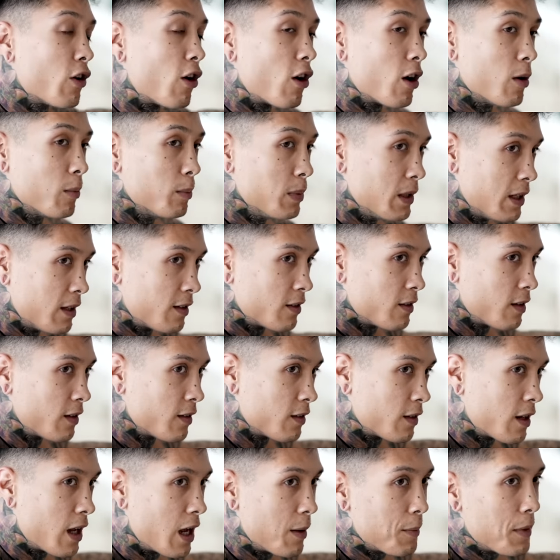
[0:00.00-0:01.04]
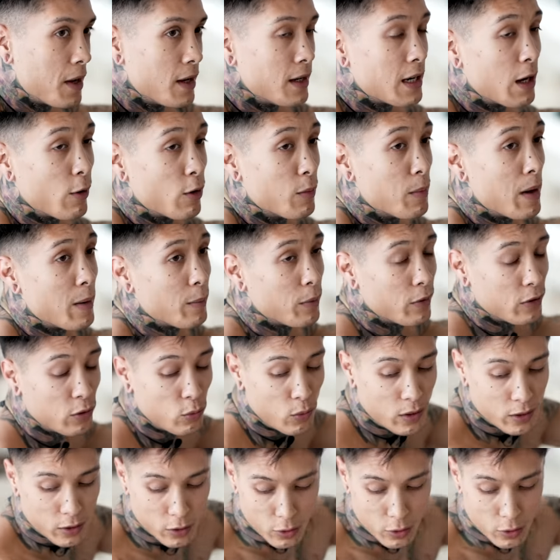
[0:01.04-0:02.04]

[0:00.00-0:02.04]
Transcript: our obliques this time. Now remember, you wanna